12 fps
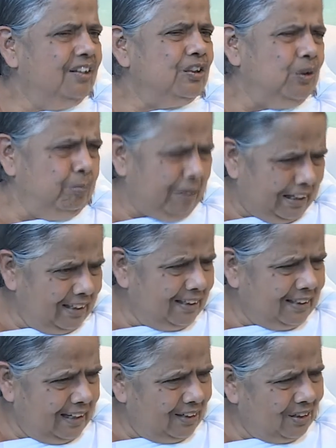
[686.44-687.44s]
So
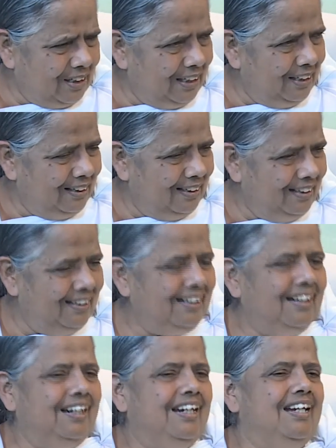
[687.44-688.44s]
meditation
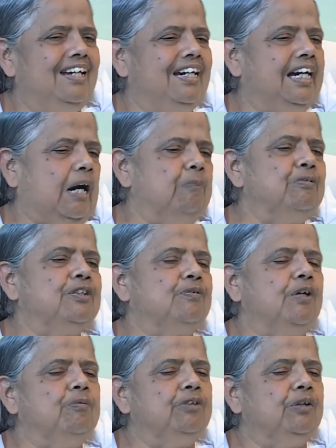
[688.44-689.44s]
comes
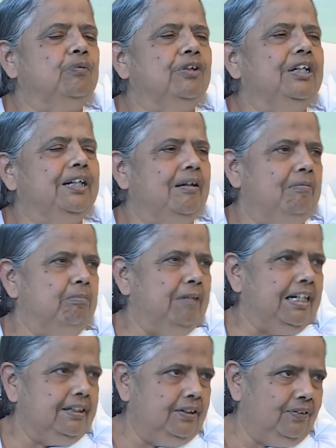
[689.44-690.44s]
from the word
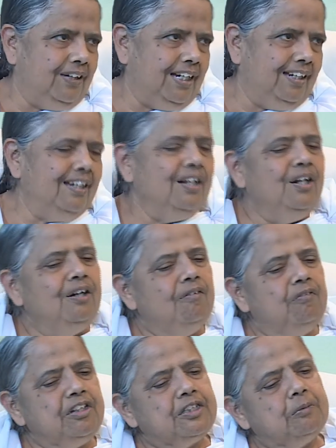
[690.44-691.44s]
mediri,
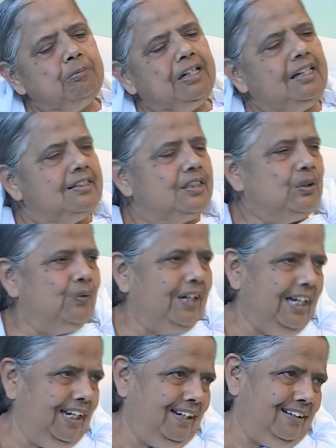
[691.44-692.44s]
which means to
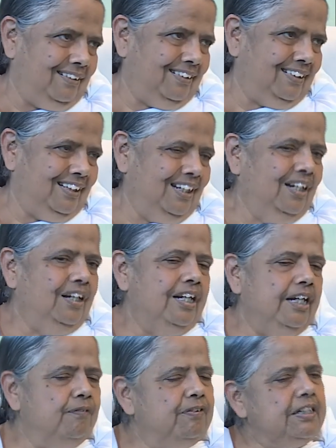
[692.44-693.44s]
heal.
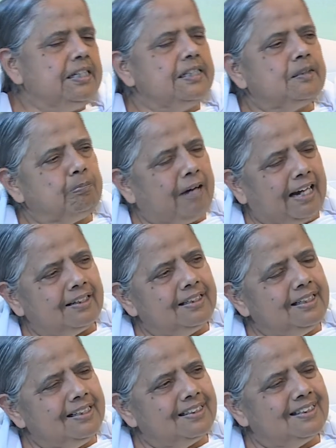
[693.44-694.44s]
If it is
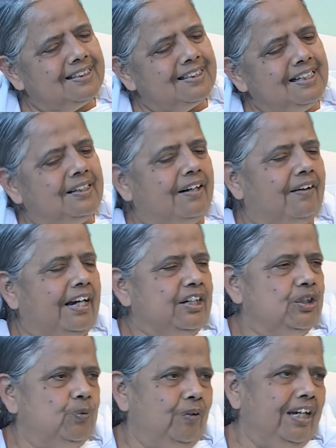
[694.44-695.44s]
practiced in the
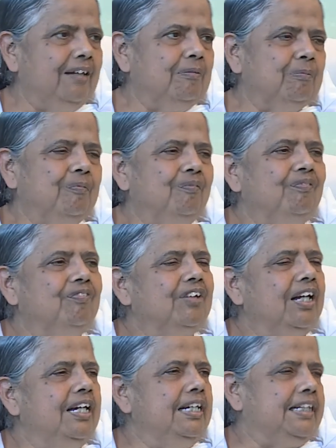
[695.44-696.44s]
right way,
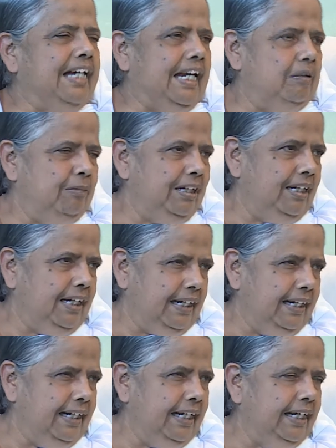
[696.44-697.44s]
it can be
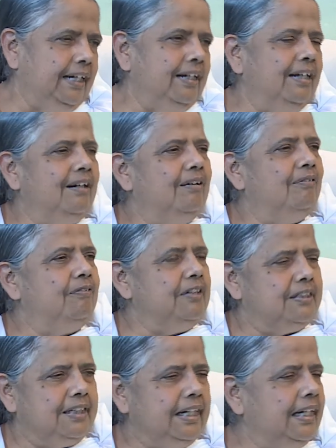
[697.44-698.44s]
healing
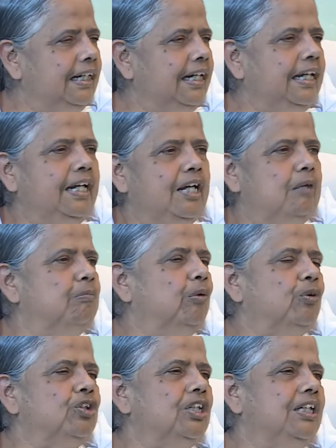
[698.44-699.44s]
physically,
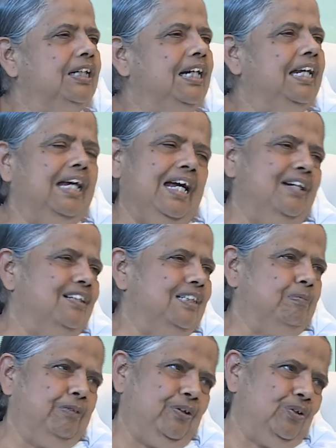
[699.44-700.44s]
emotionally, and
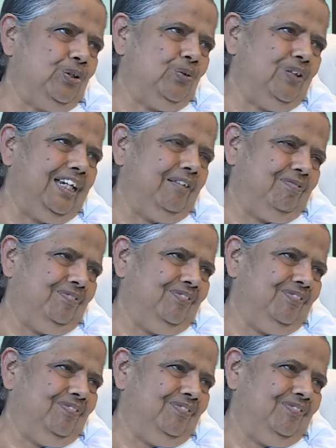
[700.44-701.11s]
spiritually.